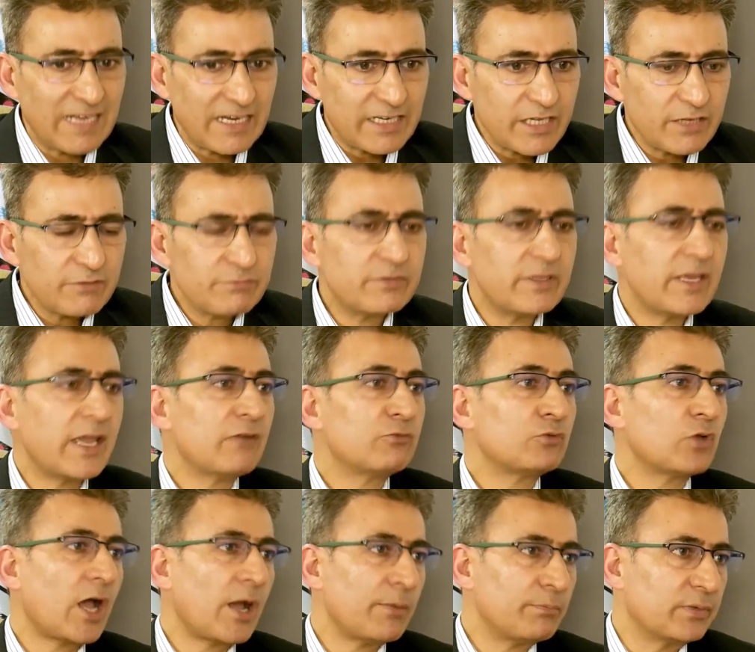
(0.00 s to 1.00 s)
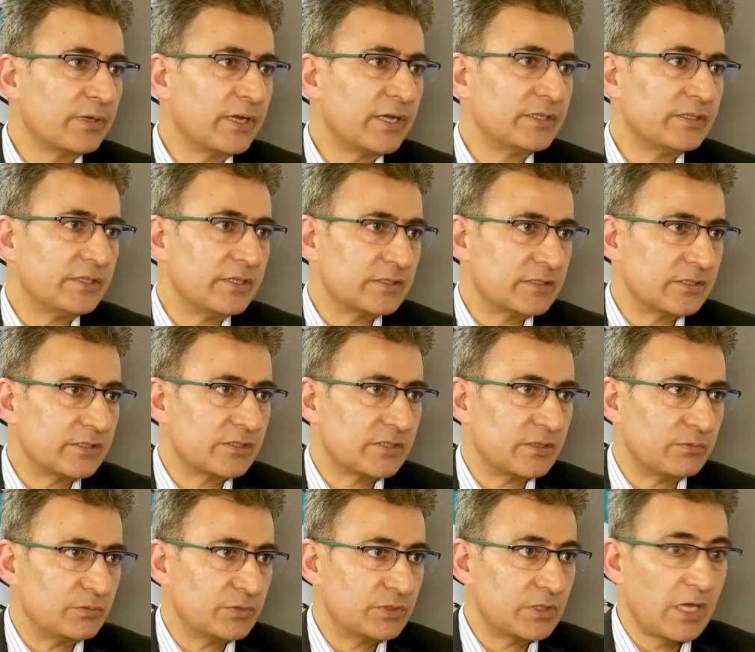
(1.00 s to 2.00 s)
that if they have to upgrade their
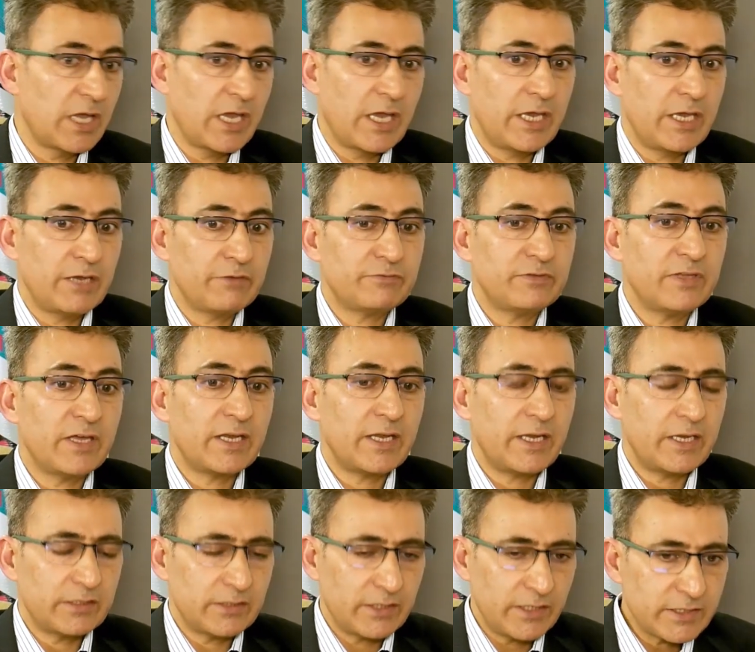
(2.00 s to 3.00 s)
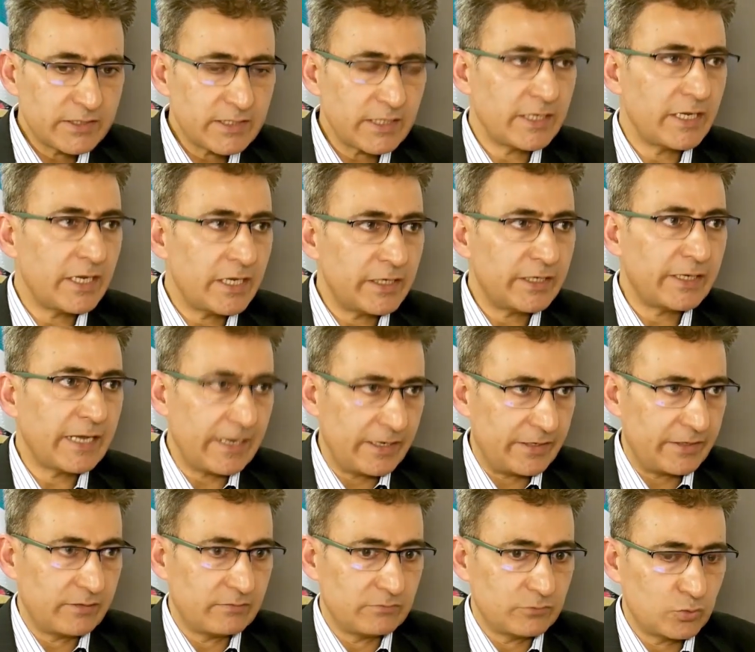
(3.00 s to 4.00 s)
systems, if there is an
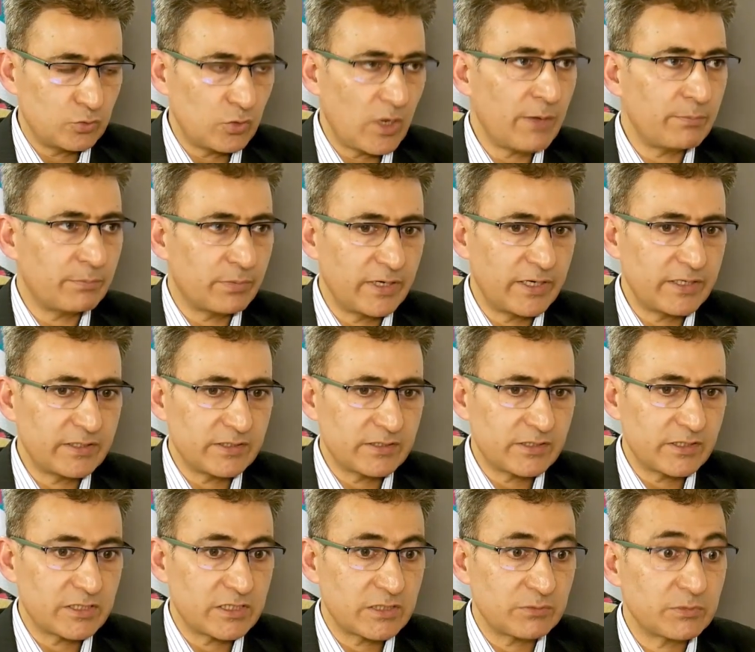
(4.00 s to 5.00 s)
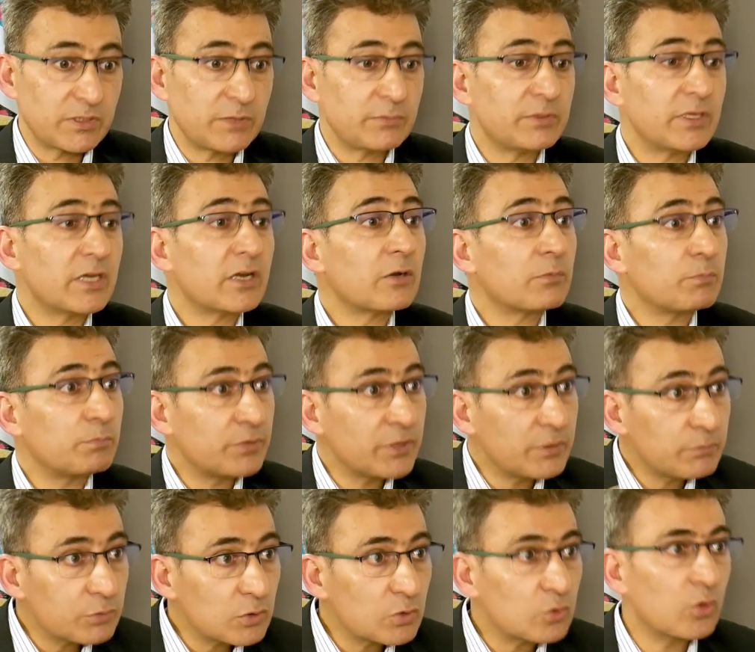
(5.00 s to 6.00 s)
intent to upgrade the systems, if there are
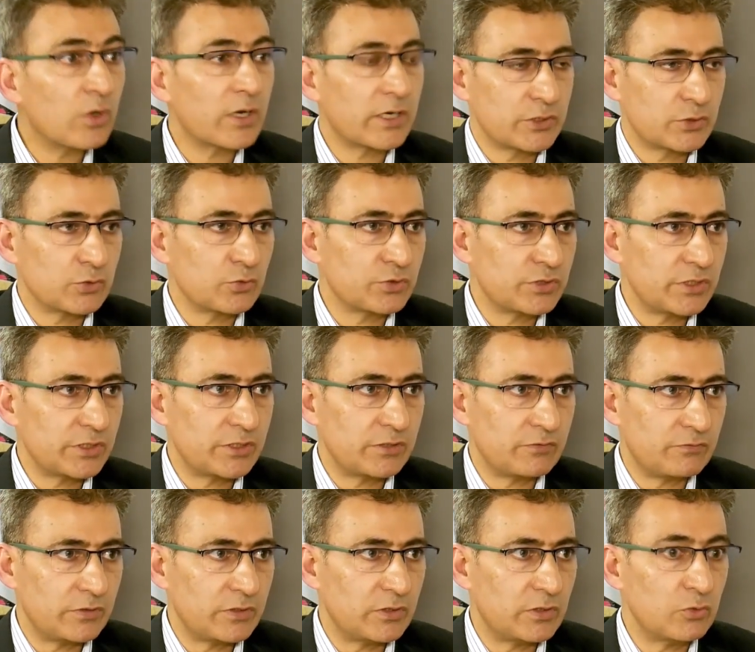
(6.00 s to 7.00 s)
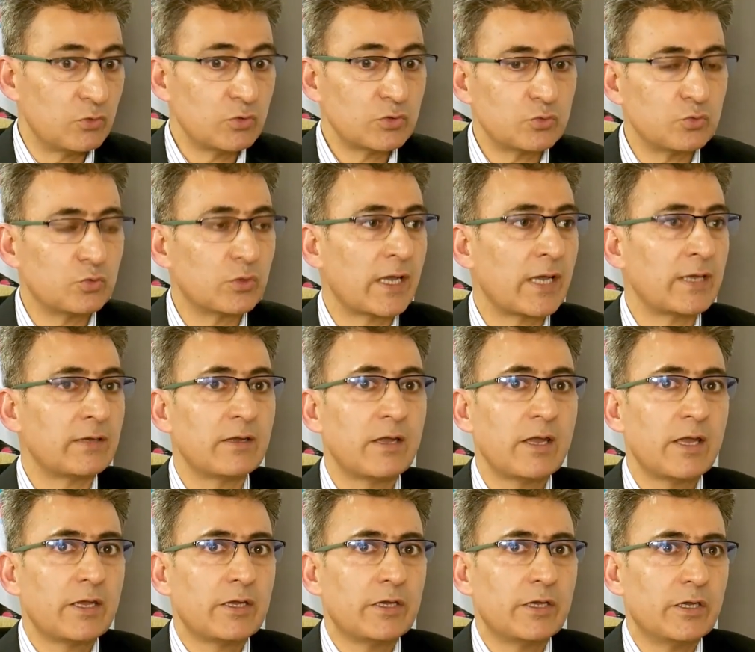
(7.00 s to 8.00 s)
people who are associated with those who
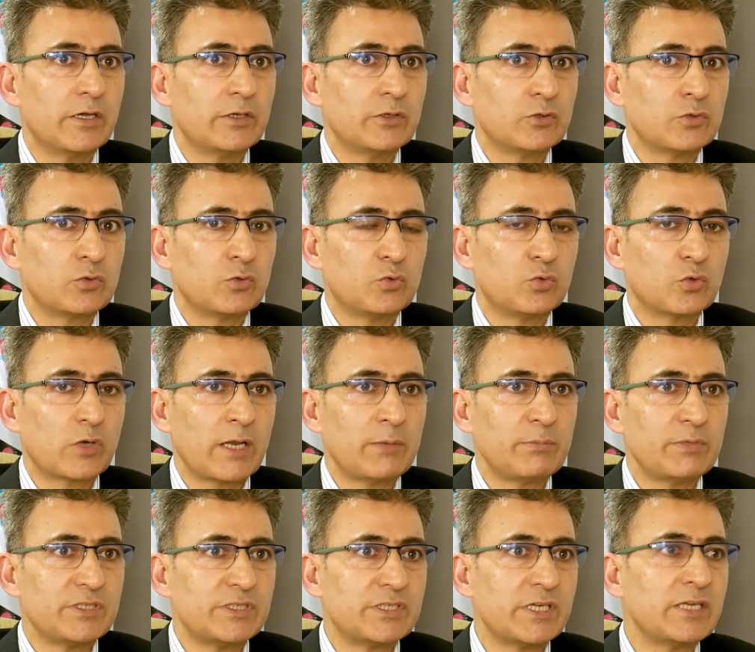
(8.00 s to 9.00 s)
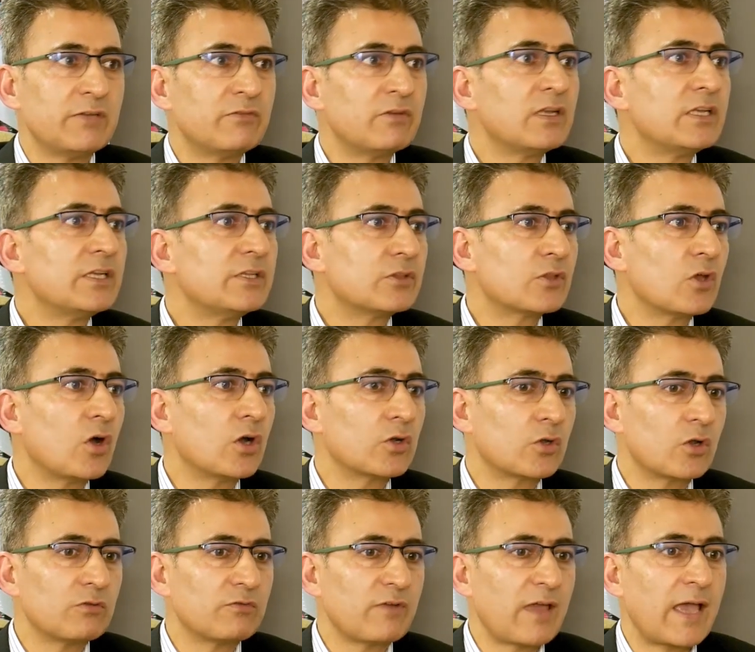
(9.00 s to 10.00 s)
can be genuinely
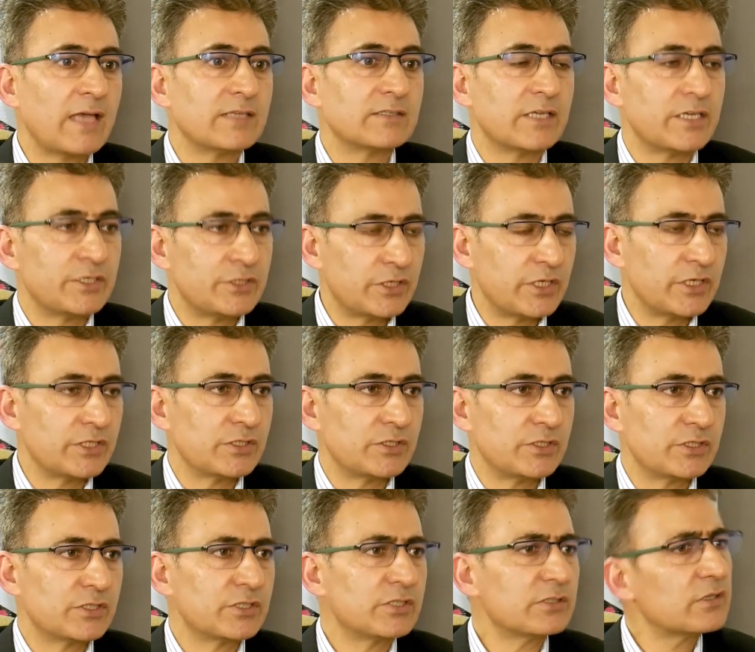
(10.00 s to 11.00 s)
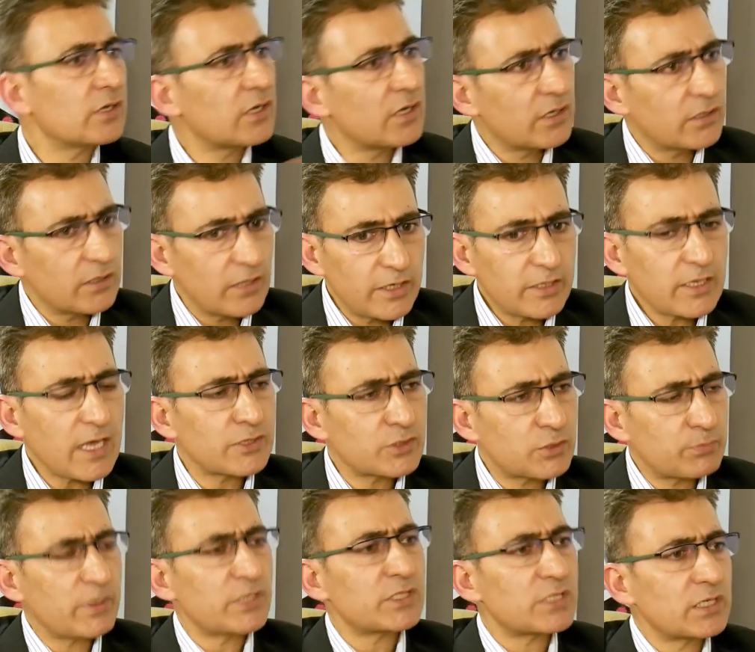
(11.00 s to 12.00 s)
thought of as educationists,
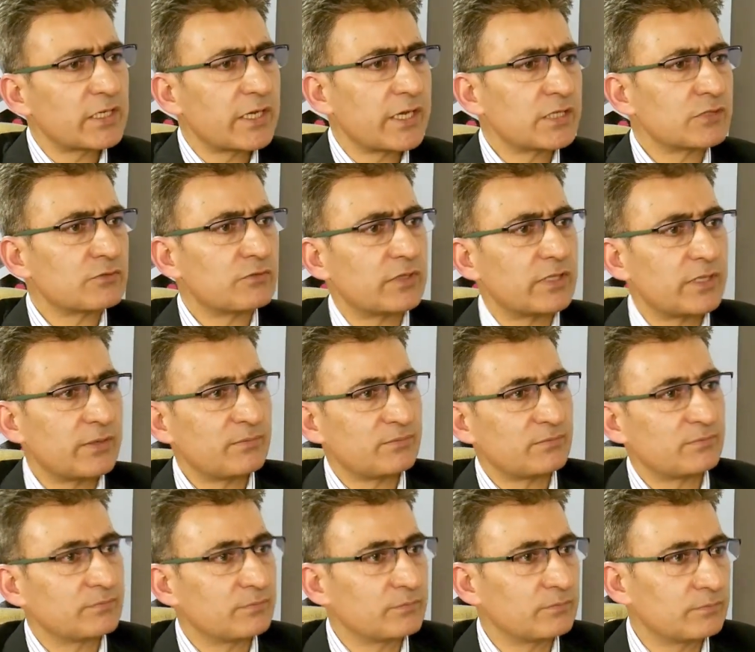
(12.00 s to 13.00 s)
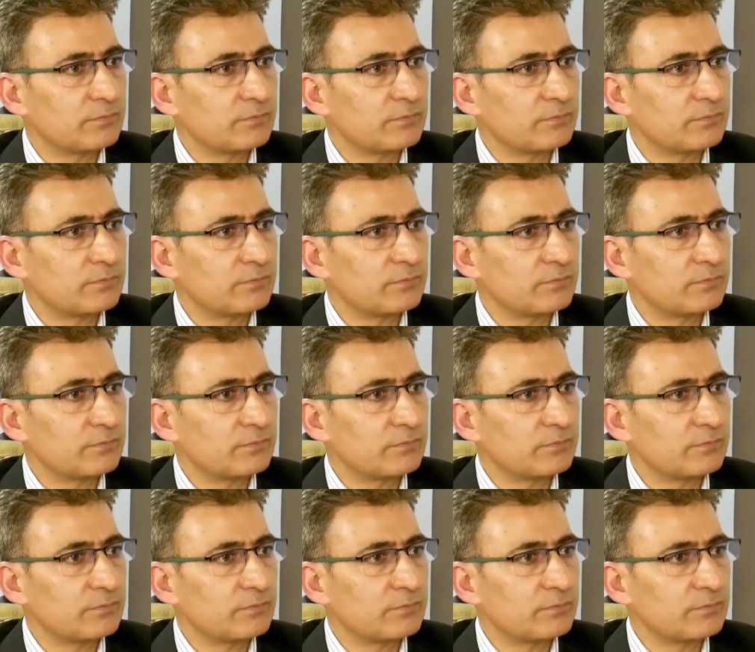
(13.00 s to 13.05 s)
a special case for them.